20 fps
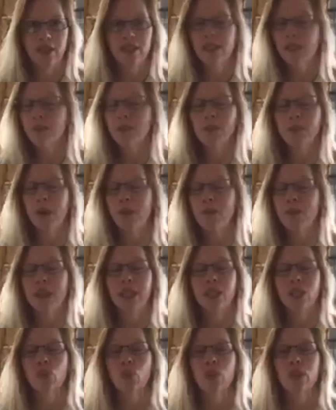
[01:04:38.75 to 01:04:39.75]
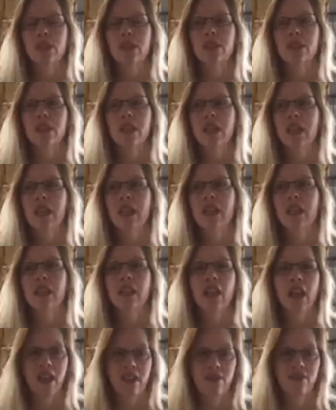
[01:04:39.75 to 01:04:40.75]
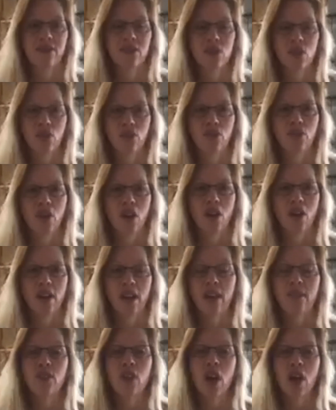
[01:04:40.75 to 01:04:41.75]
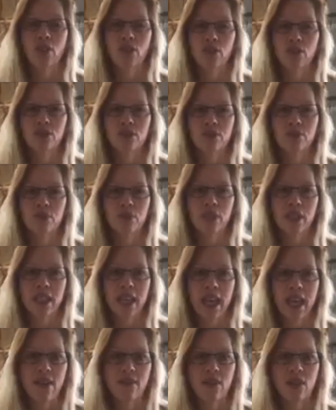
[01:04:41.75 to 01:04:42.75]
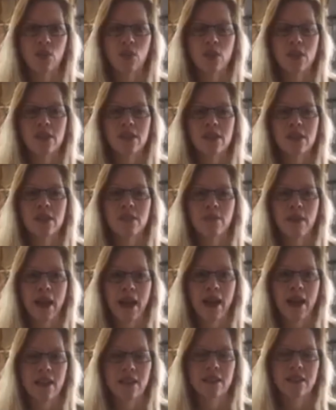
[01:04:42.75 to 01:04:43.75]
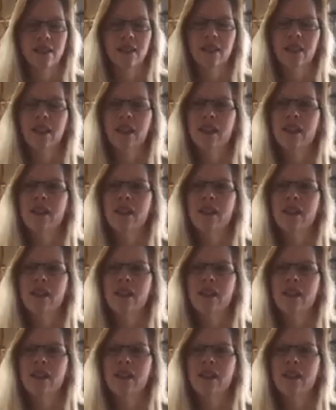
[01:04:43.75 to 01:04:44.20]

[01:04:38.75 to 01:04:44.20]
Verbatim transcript: This has been my biggest one in life so far, and I've gone through some pretty heavy ones in the past.